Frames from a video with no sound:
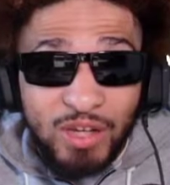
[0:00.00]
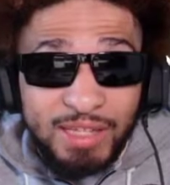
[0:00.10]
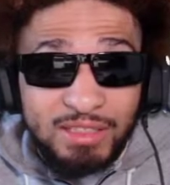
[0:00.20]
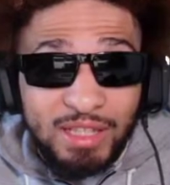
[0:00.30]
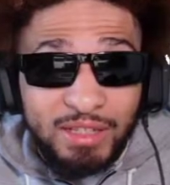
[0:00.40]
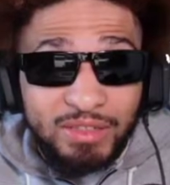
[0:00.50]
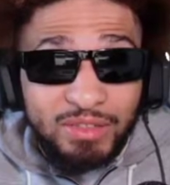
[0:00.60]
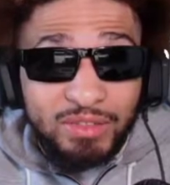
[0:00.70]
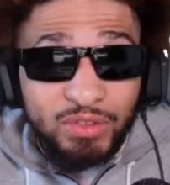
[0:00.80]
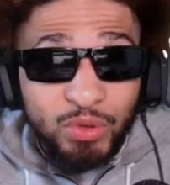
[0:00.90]
has like
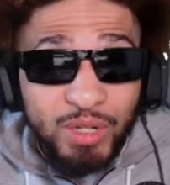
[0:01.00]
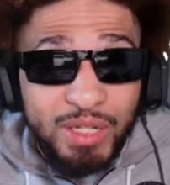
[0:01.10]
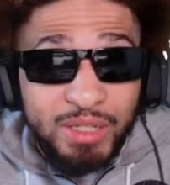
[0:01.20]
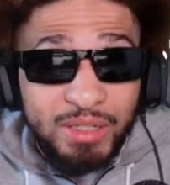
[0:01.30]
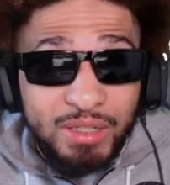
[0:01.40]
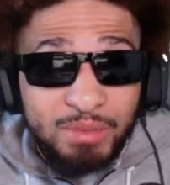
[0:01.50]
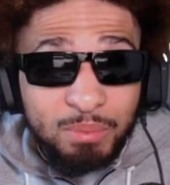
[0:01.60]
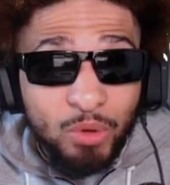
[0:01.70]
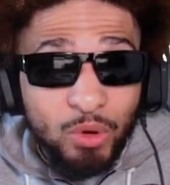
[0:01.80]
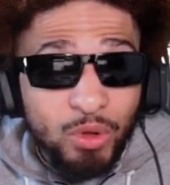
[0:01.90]
three
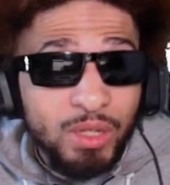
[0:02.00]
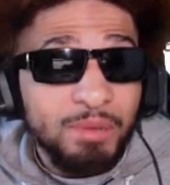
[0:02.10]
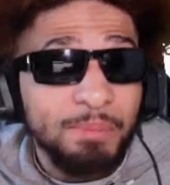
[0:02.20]
point.